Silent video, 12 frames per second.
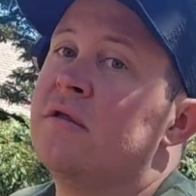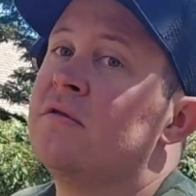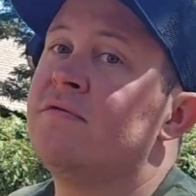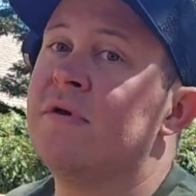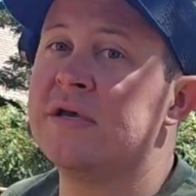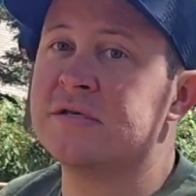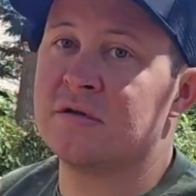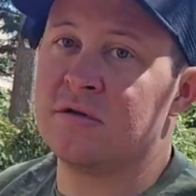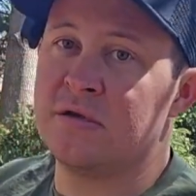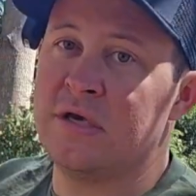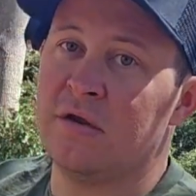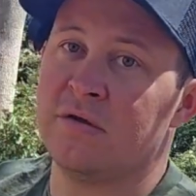on the face, get a
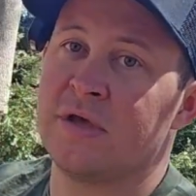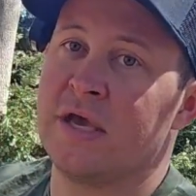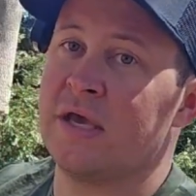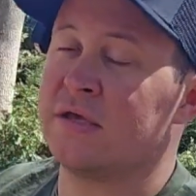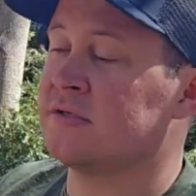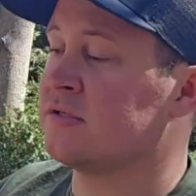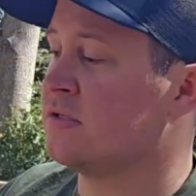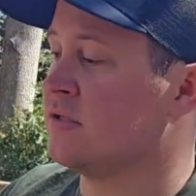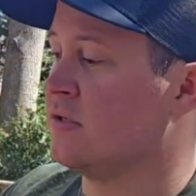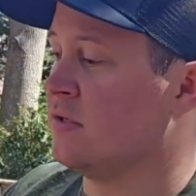little heat on the hands,